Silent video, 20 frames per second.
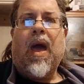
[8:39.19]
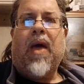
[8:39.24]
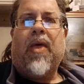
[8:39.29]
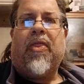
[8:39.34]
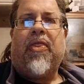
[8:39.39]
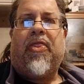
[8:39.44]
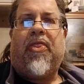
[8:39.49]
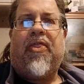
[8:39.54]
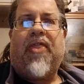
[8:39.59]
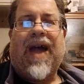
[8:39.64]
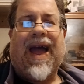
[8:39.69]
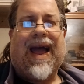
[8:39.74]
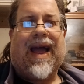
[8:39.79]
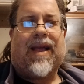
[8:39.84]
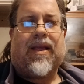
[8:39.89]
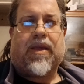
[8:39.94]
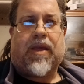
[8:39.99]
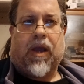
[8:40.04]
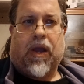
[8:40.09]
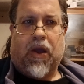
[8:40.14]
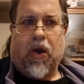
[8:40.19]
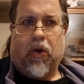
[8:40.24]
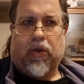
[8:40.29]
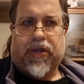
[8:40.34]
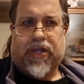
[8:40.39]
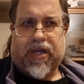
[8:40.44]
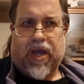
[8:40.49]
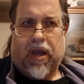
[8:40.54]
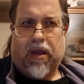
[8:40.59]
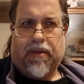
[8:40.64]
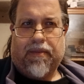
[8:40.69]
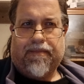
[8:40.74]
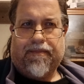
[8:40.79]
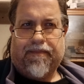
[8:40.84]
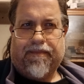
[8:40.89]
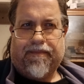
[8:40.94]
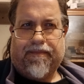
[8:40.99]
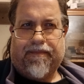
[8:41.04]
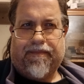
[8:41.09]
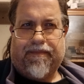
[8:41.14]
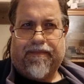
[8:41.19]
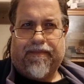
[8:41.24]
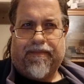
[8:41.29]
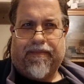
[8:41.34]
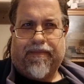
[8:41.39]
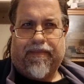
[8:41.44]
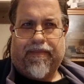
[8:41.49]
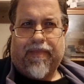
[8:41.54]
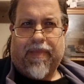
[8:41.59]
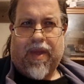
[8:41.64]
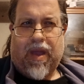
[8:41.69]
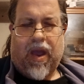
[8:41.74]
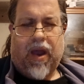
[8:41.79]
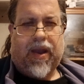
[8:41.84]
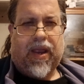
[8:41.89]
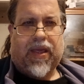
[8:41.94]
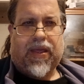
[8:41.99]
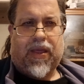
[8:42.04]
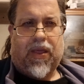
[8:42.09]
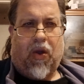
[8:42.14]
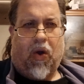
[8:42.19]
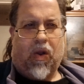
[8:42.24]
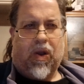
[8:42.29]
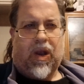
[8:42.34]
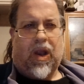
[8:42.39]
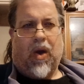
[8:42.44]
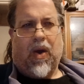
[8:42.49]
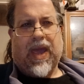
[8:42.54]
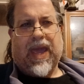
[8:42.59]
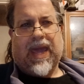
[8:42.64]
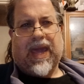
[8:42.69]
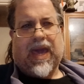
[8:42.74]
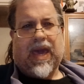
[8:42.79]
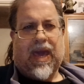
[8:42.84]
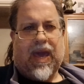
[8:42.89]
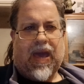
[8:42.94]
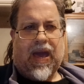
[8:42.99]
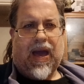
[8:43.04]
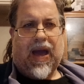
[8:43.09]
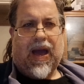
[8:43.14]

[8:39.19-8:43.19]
That's a gotcha. And it's not like